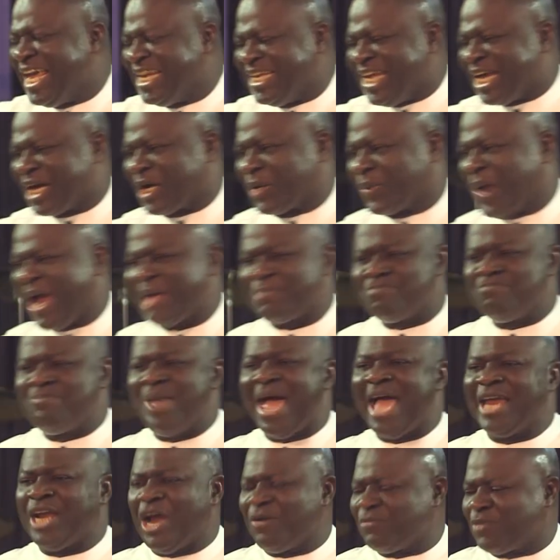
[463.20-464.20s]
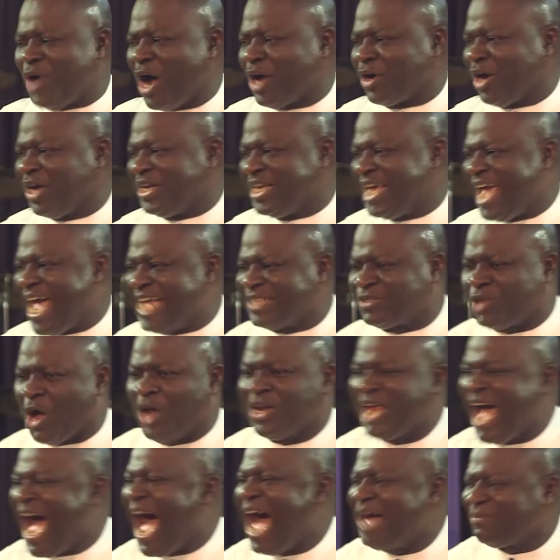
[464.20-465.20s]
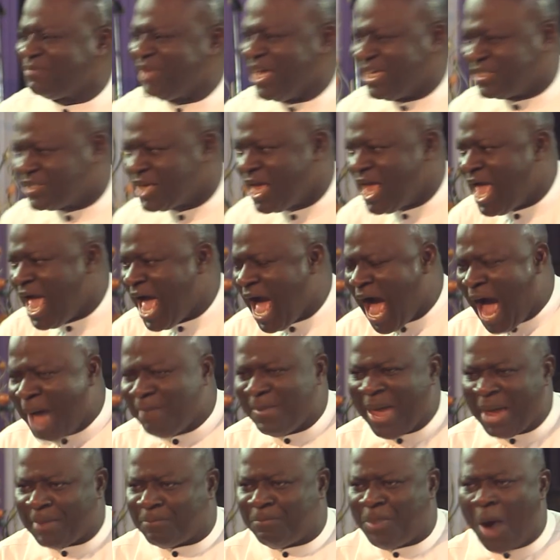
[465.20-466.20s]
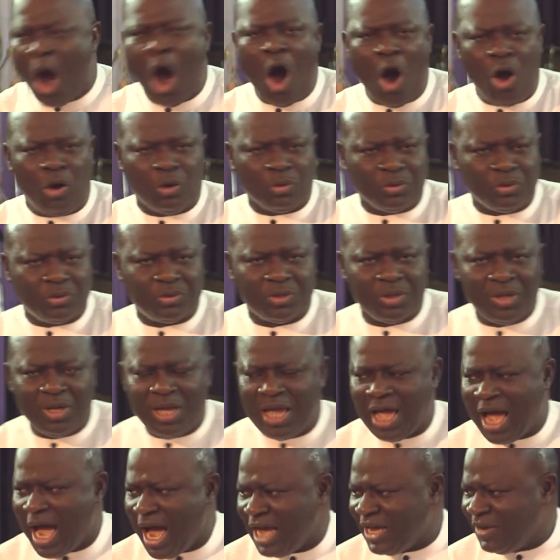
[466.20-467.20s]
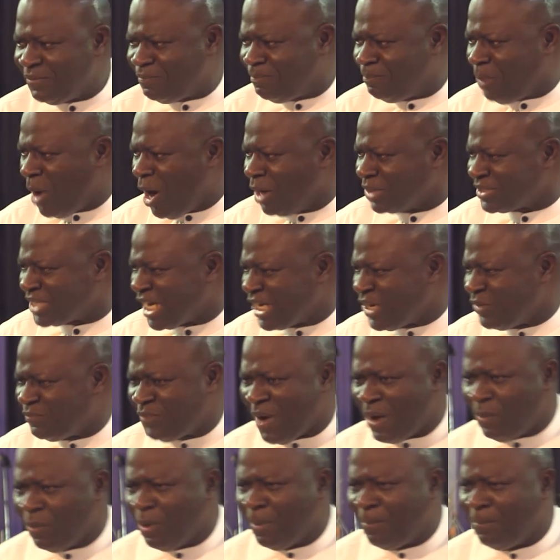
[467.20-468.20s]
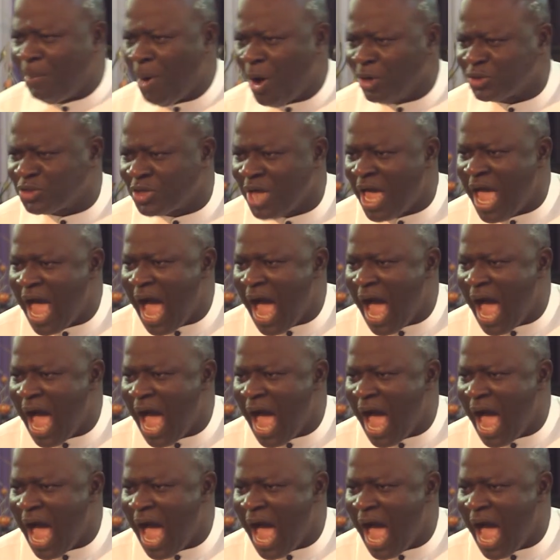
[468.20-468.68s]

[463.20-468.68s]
The great men of God on the earth don't have this. I make bold. If Paul said, If I will boast,